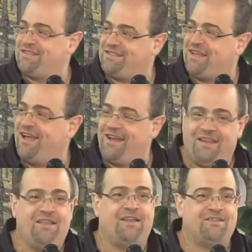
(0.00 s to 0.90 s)

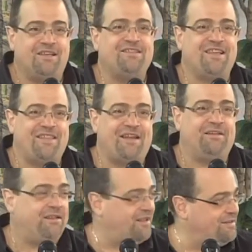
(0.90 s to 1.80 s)
society. Yes, I say that a
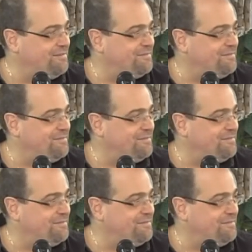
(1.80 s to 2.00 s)
lot.